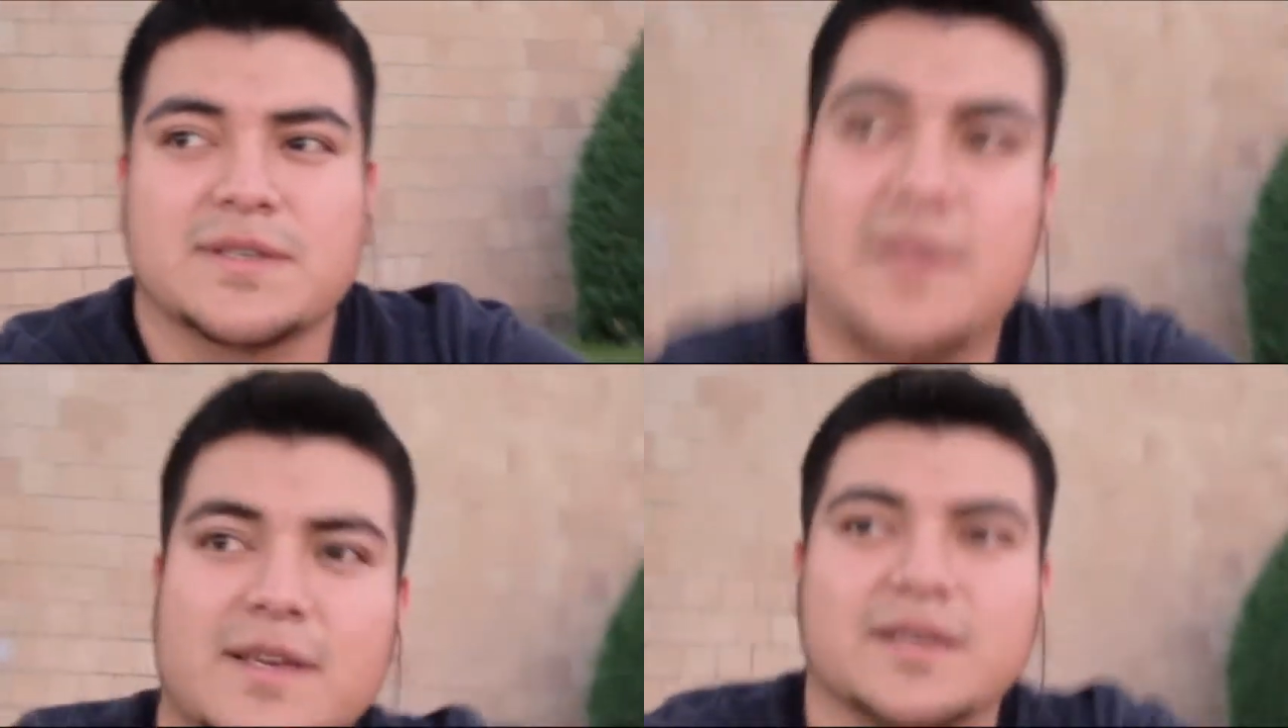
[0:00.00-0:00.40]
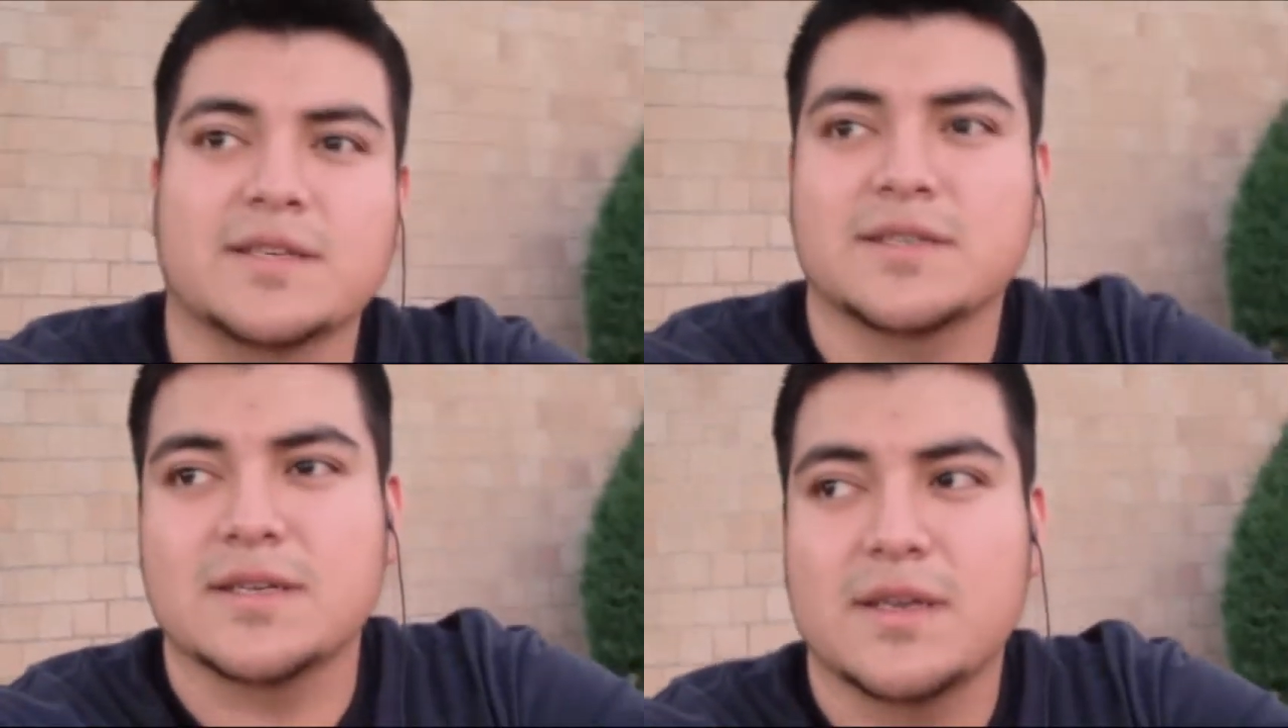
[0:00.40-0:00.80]
I
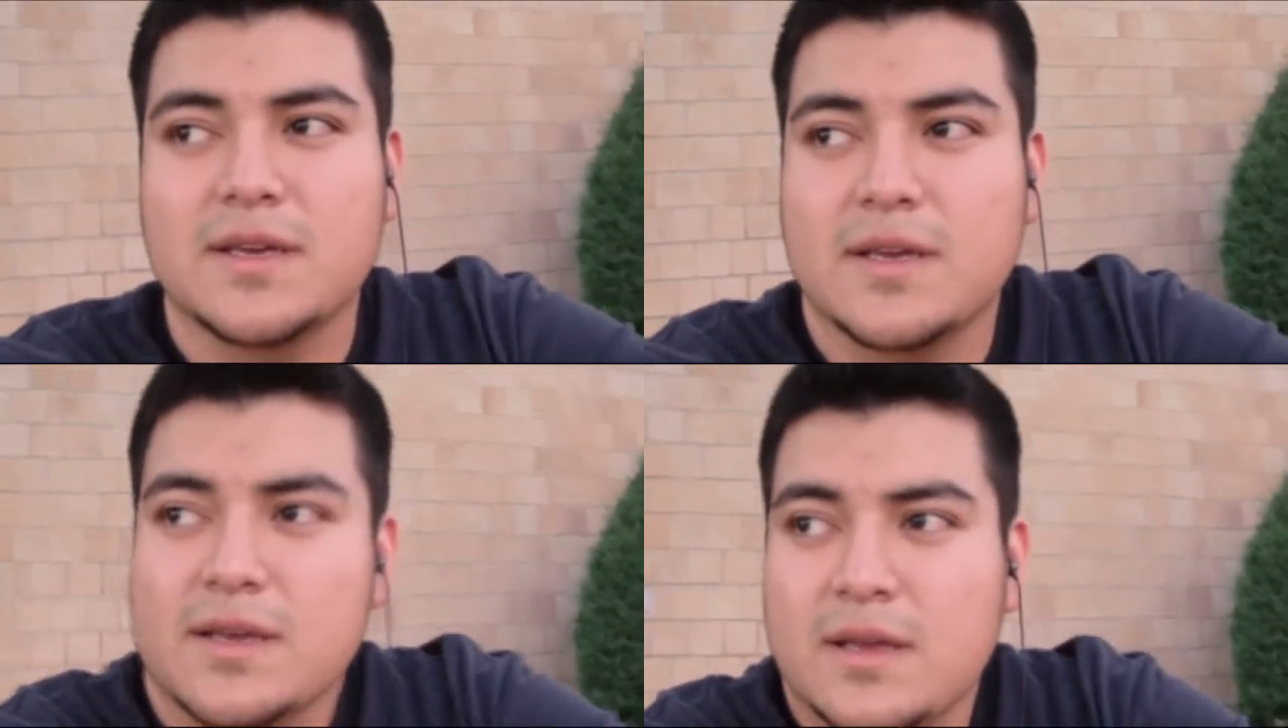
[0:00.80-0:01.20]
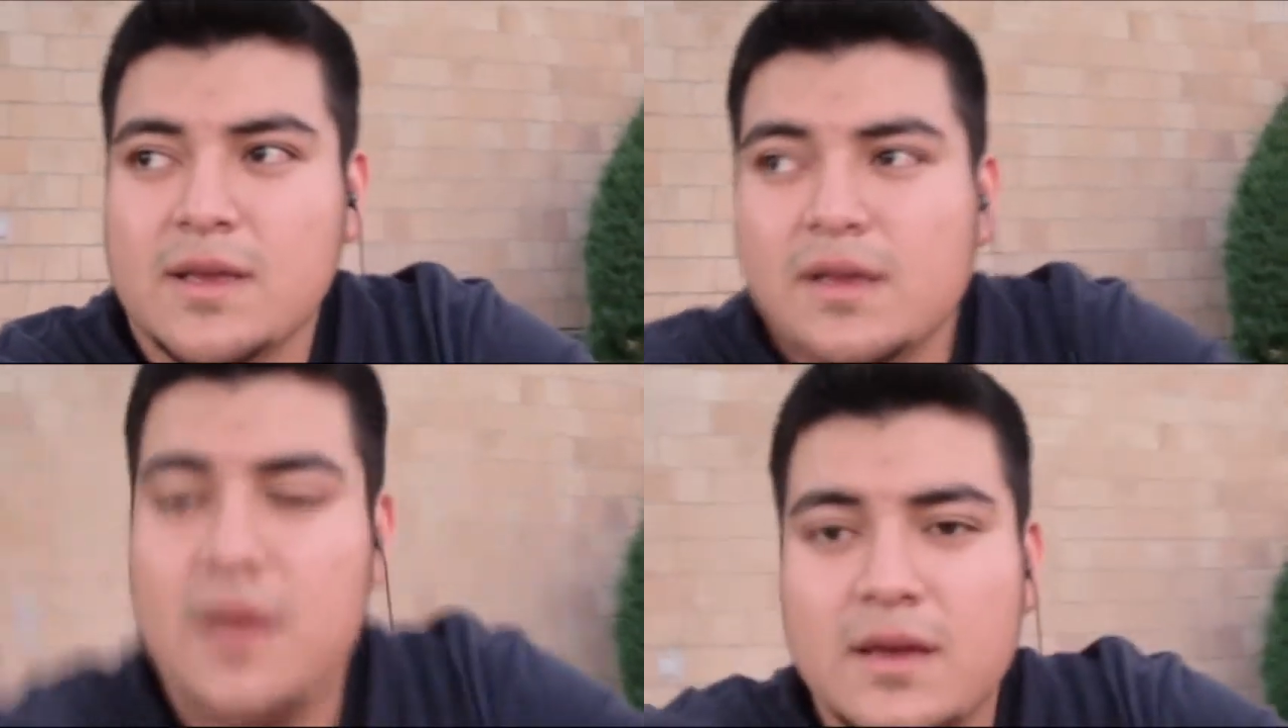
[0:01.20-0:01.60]
guess.
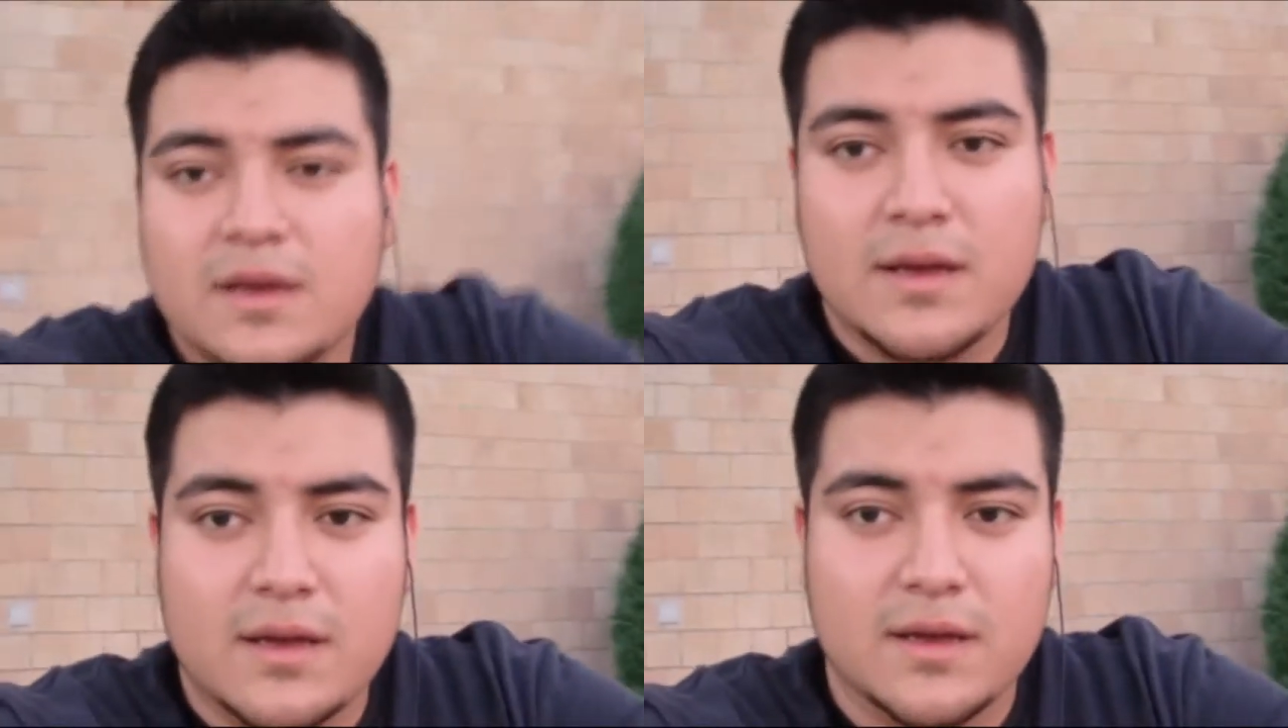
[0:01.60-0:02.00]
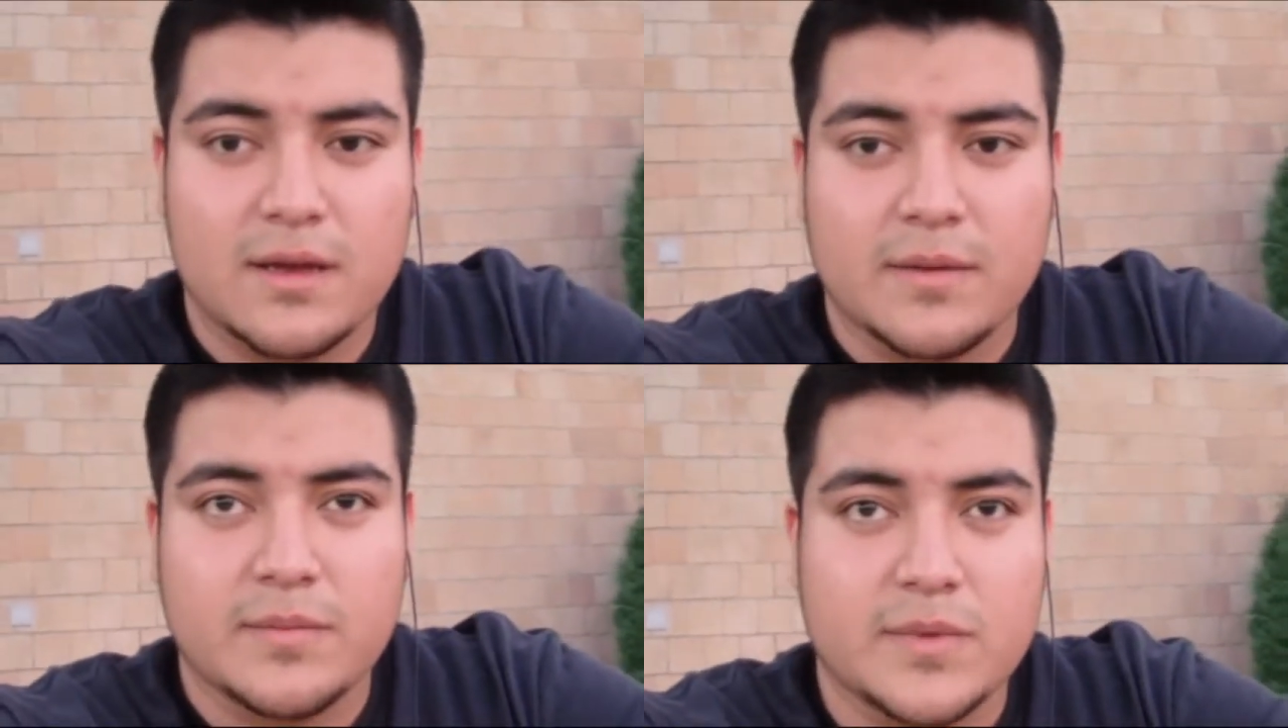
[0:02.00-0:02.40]

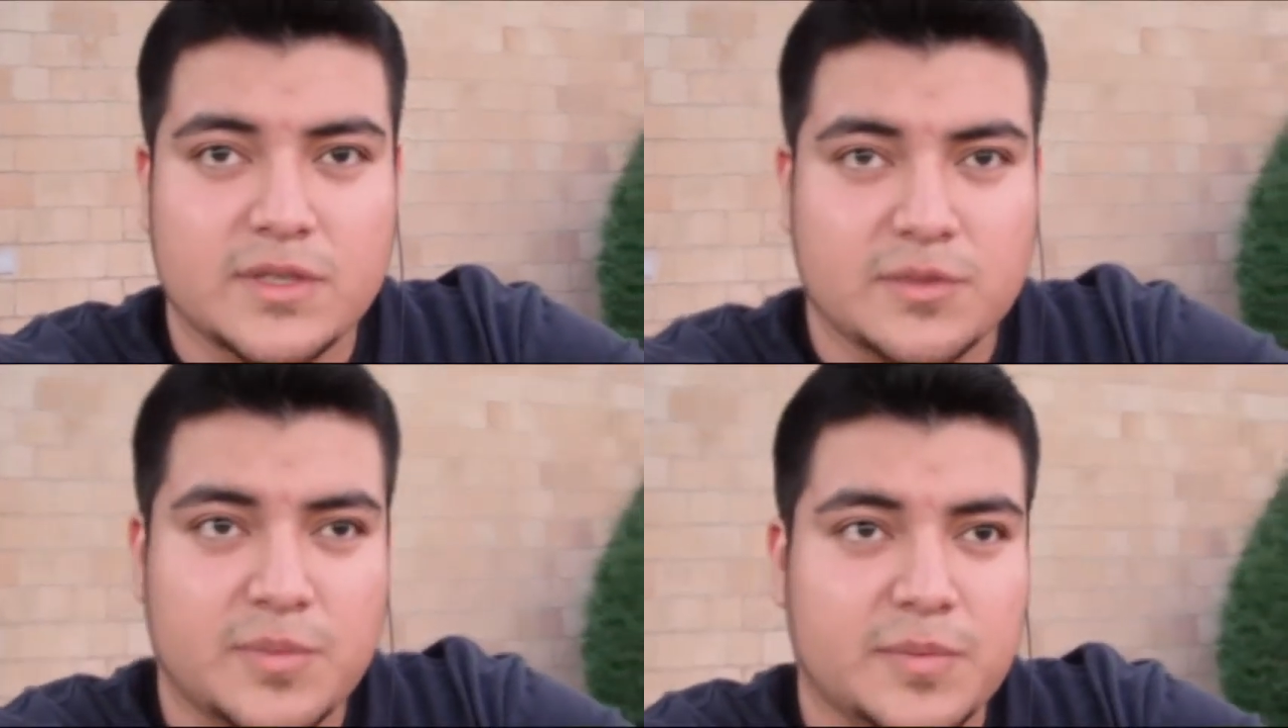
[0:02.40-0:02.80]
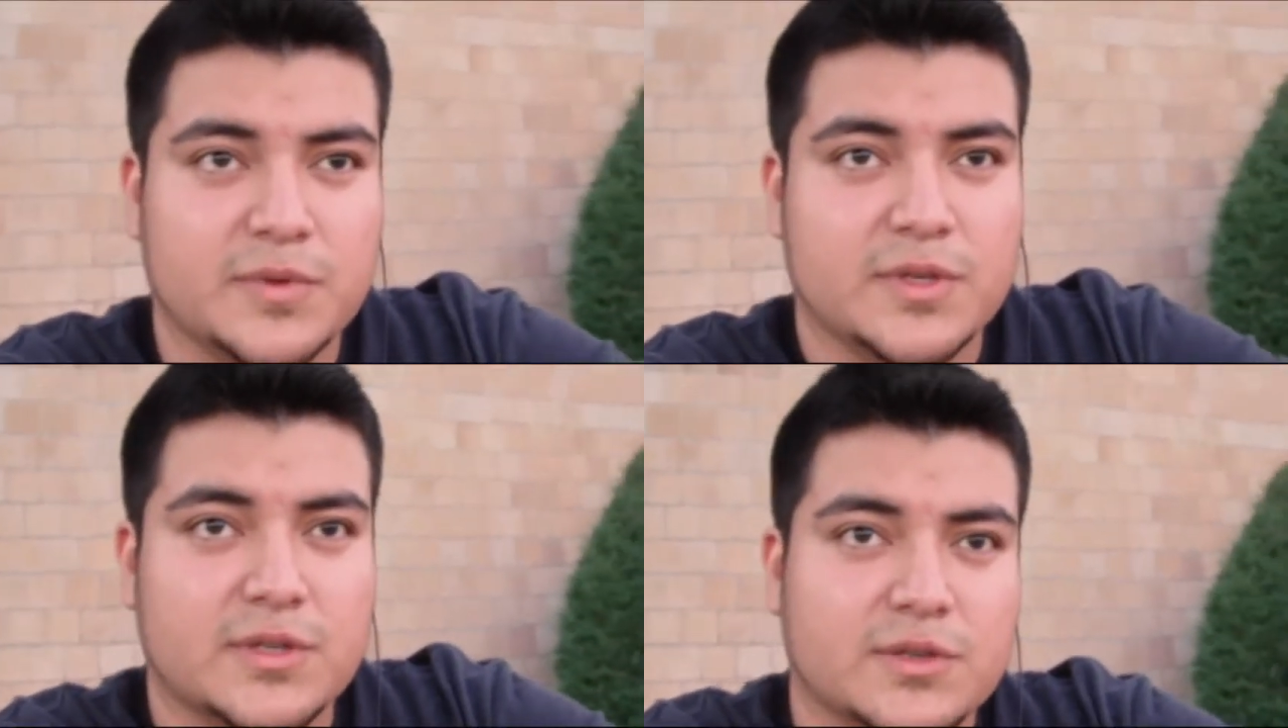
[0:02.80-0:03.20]
Um, and some people
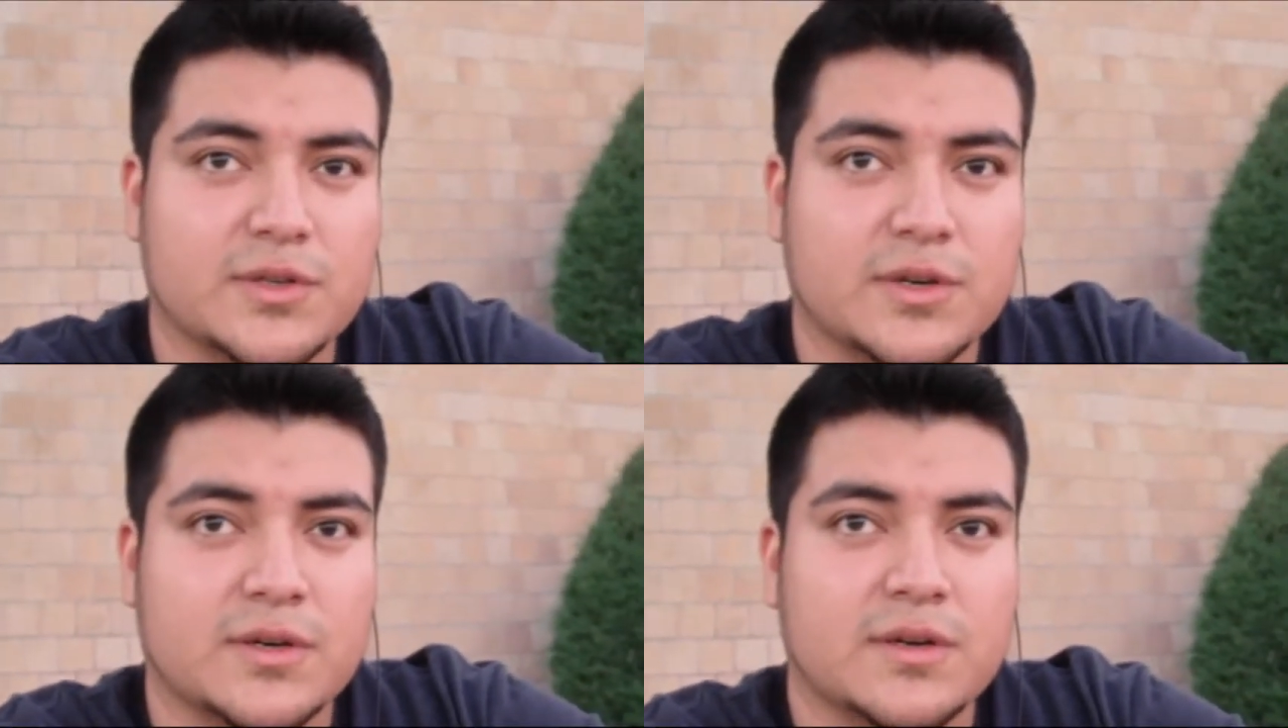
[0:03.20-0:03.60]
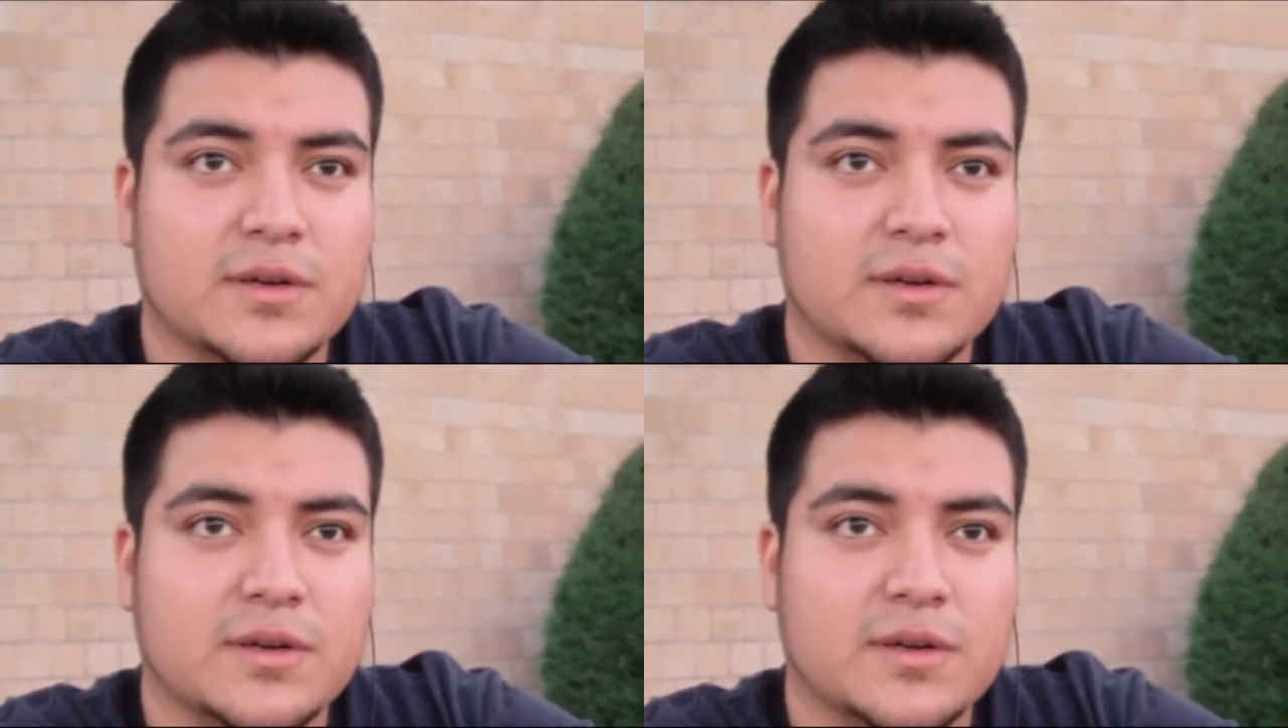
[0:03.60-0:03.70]
need to learn